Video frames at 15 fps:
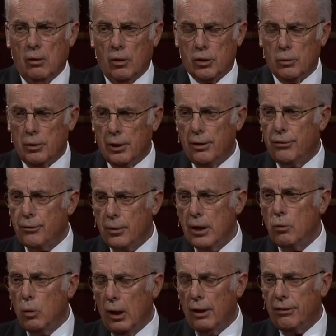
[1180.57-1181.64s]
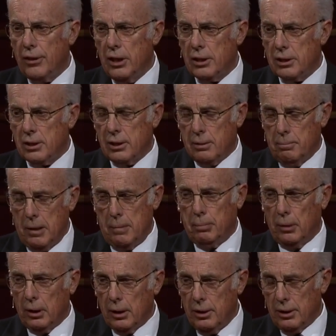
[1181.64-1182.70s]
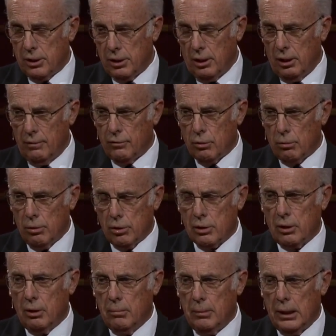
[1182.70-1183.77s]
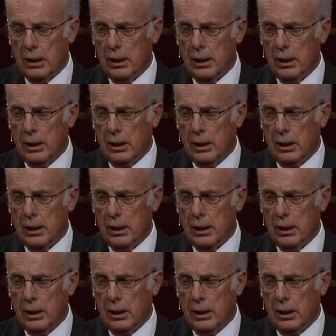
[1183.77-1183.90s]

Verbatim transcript: was one of the three wealthiest people in the city of Jerusalem,